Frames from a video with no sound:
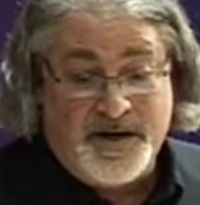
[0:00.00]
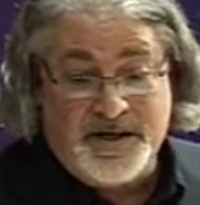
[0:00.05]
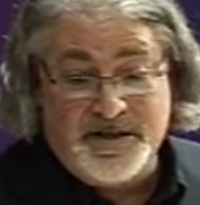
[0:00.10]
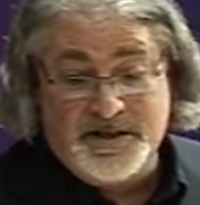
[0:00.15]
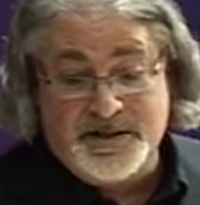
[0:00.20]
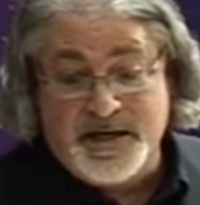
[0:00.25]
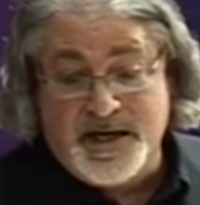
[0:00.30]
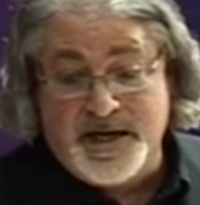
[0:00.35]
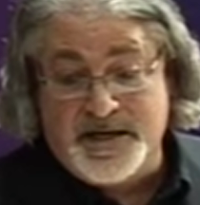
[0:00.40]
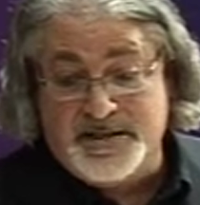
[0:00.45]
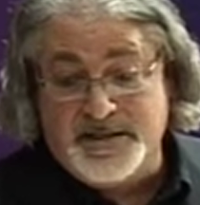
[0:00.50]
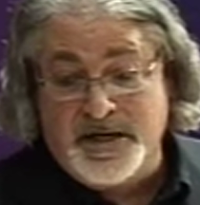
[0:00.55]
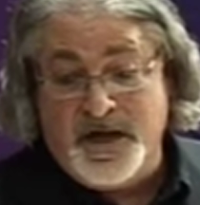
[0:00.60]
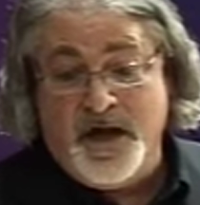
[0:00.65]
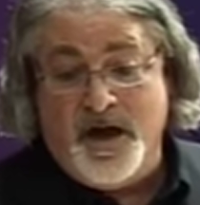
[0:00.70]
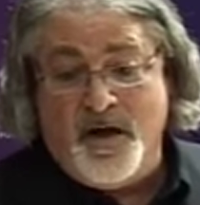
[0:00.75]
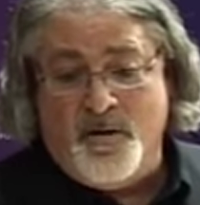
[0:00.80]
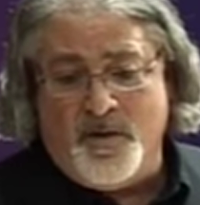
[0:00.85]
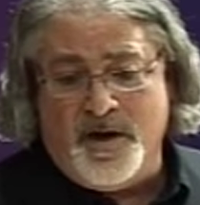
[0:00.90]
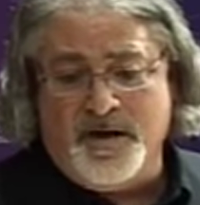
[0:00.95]
when he says,
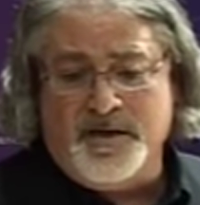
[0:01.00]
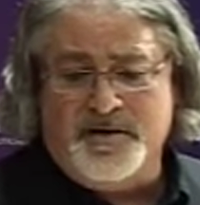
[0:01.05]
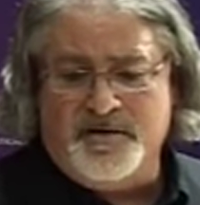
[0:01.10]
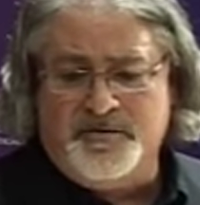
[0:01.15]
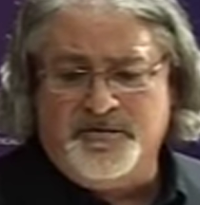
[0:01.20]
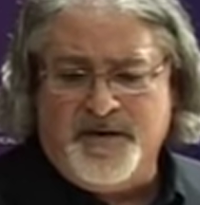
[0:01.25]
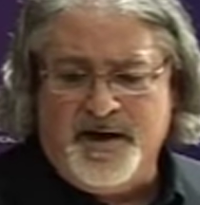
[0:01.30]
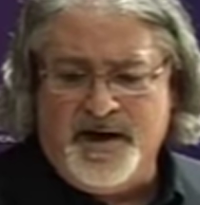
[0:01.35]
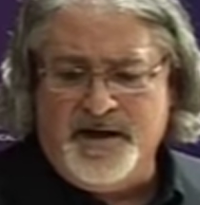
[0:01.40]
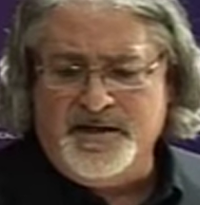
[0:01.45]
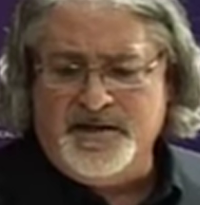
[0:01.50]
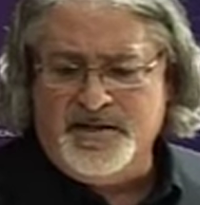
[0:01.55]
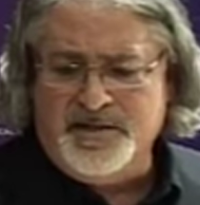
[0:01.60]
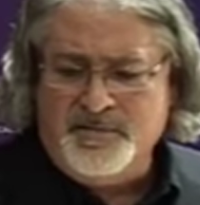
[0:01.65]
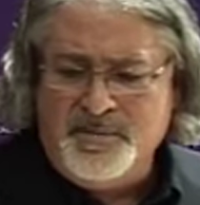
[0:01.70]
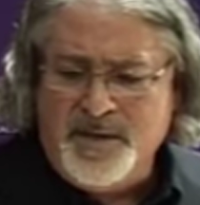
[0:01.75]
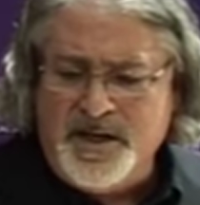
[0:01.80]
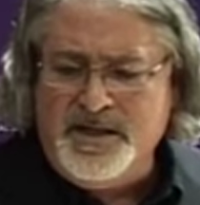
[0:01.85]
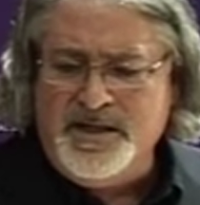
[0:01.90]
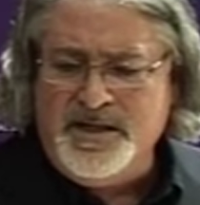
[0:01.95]
one could find
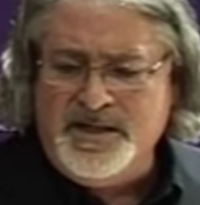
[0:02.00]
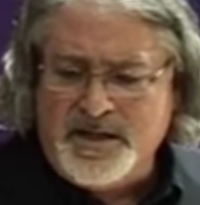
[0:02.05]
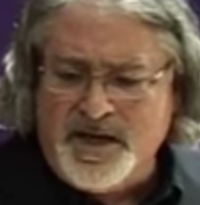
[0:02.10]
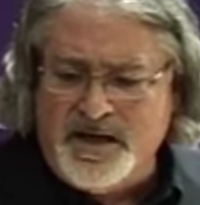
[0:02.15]
as many